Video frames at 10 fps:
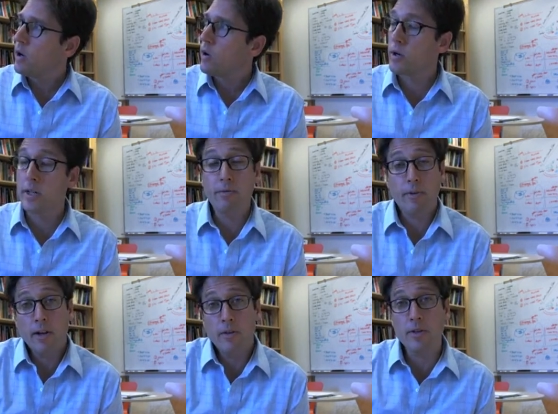Or do you
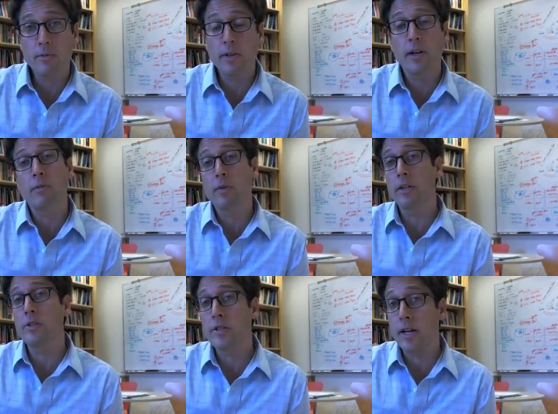follow some kind of
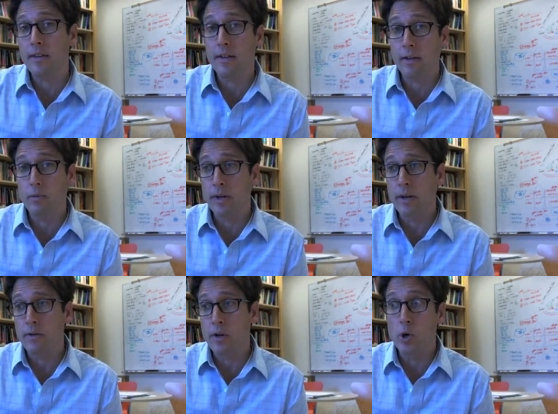religious ethic
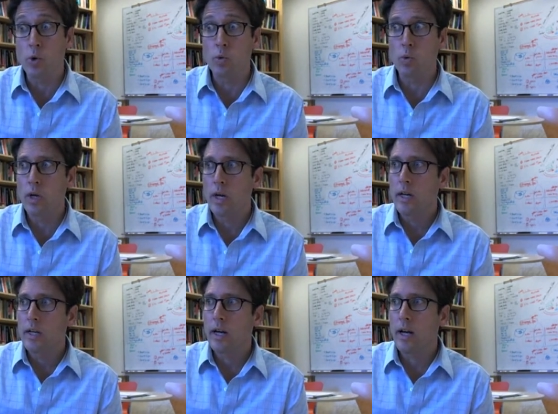where no
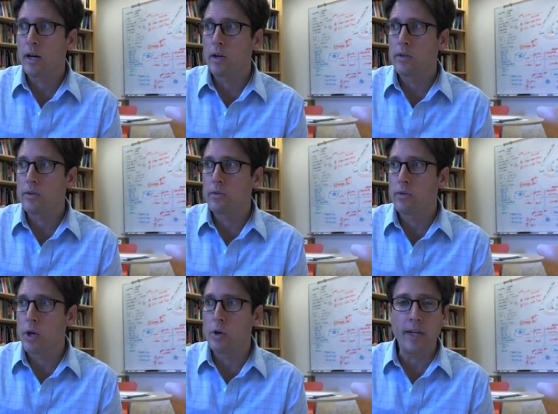
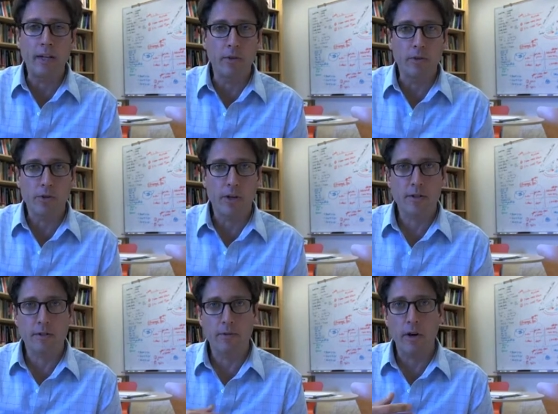evil
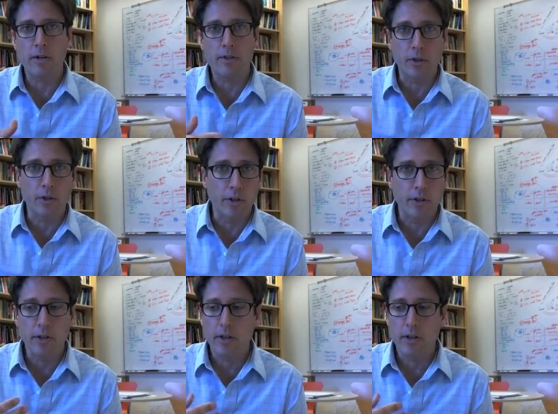justifies a good?